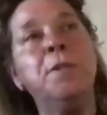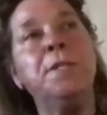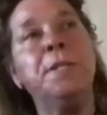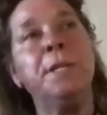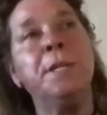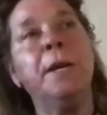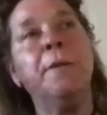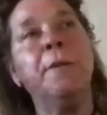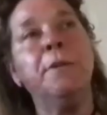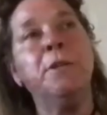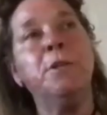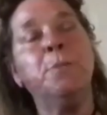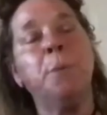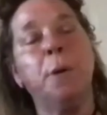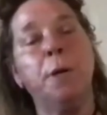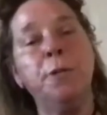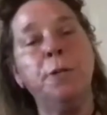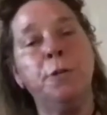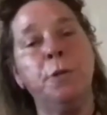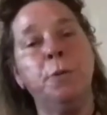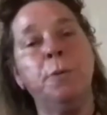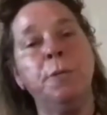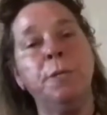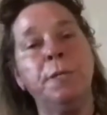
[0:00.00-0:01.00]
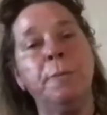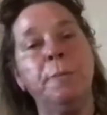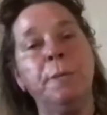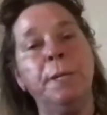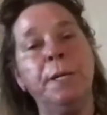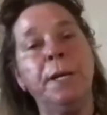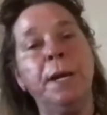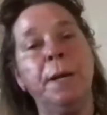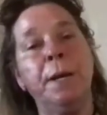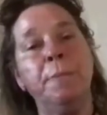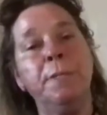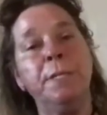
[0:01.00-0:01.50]
thing I respond to when somebody
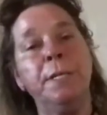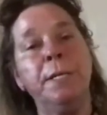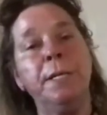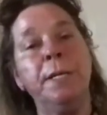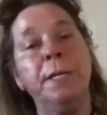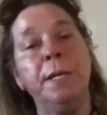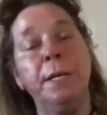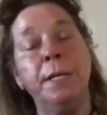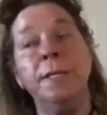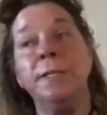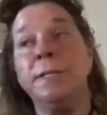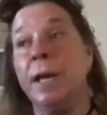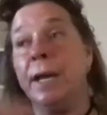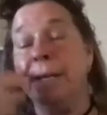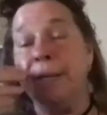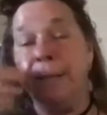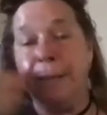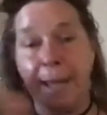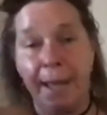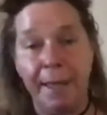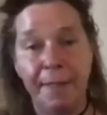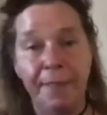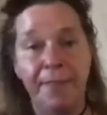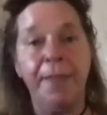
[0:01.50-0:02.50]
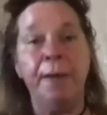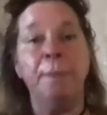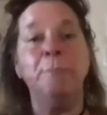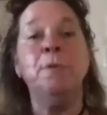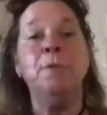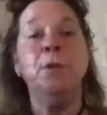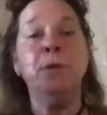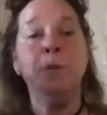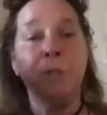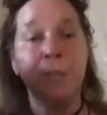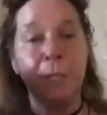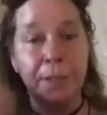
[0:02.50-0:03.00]
comes in is I get them
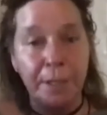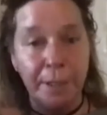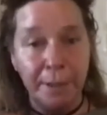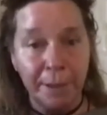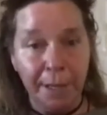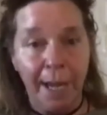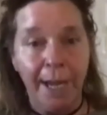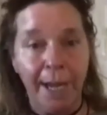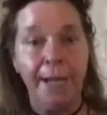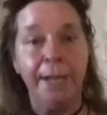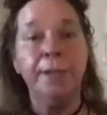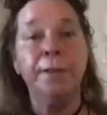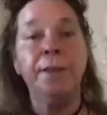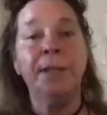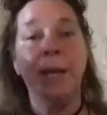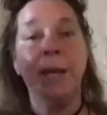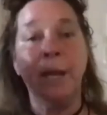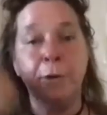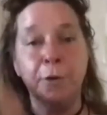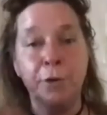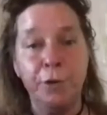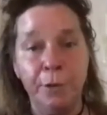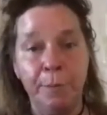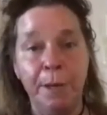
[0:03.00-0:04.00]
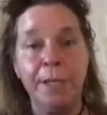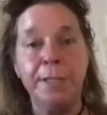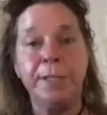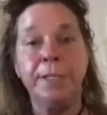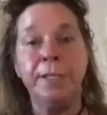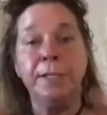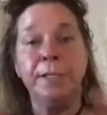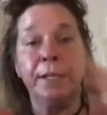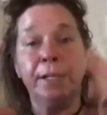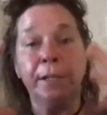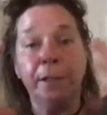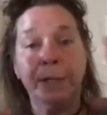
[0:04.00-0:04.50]
using the light, the energy
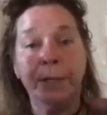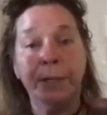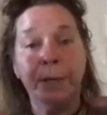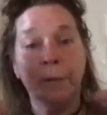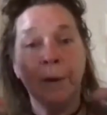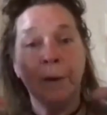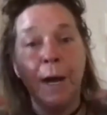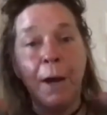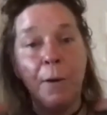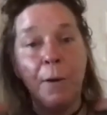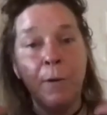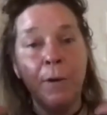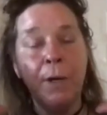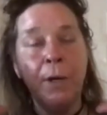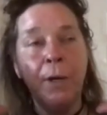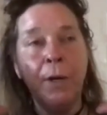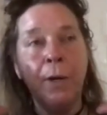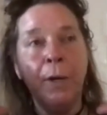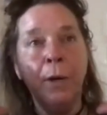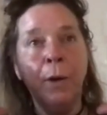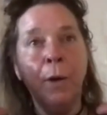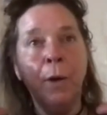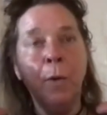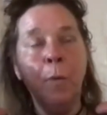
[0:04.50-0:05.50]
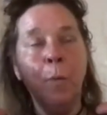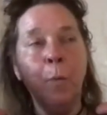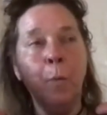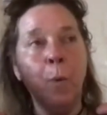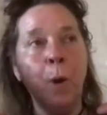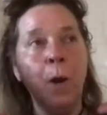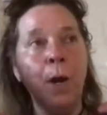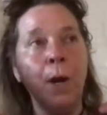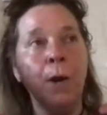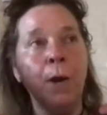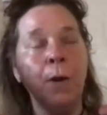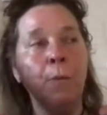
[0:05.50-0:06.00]
medicine to clear out
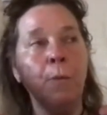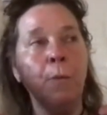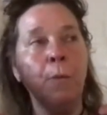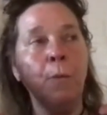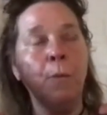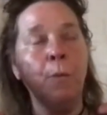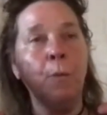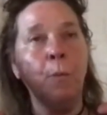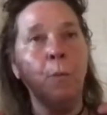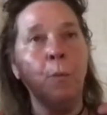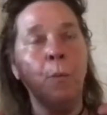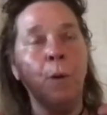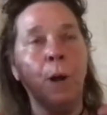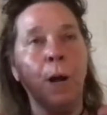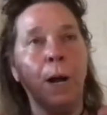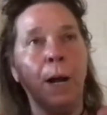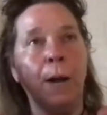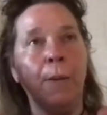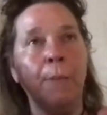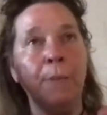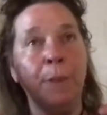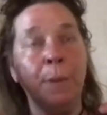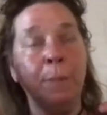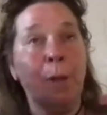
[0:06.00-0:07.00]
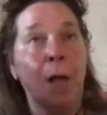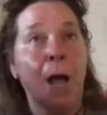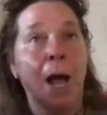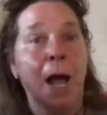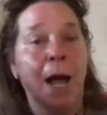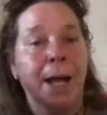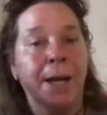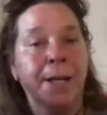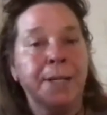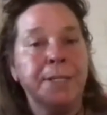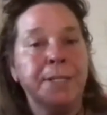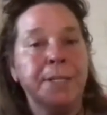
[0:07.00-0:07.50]
where um, the
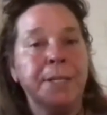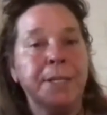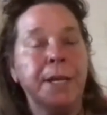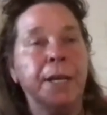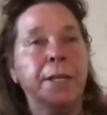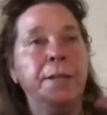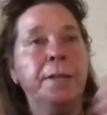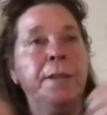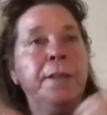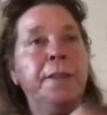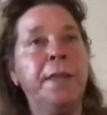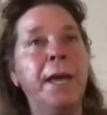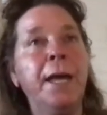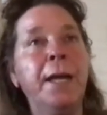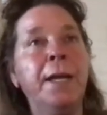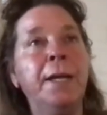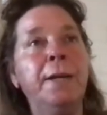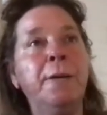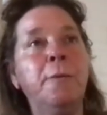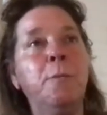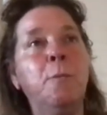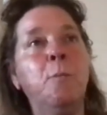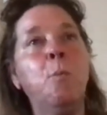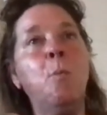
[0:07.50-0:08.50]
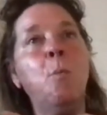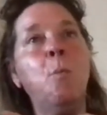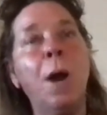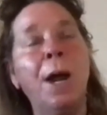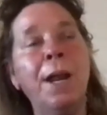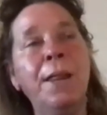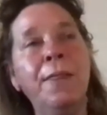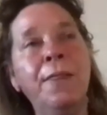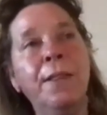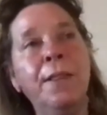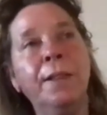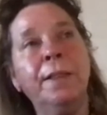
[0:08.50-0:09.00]
blocks. And then
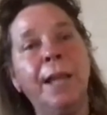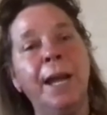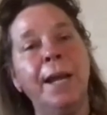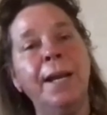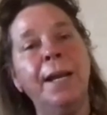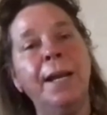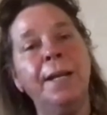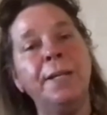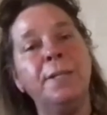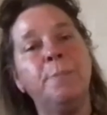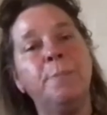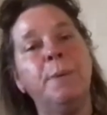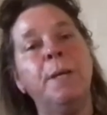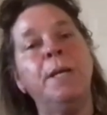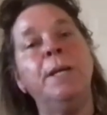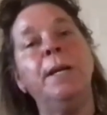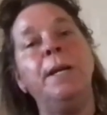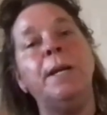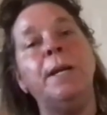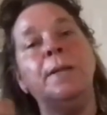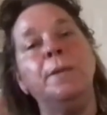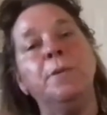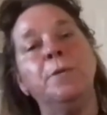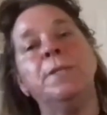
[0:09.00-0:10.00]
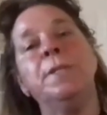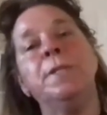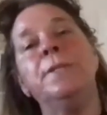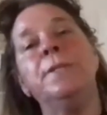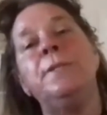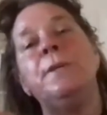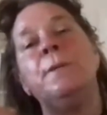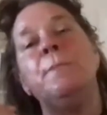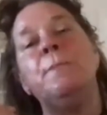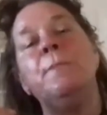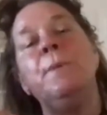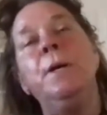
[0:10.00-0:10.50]
when the light has been in their
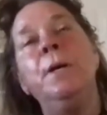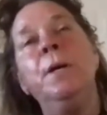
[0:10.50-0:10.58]
system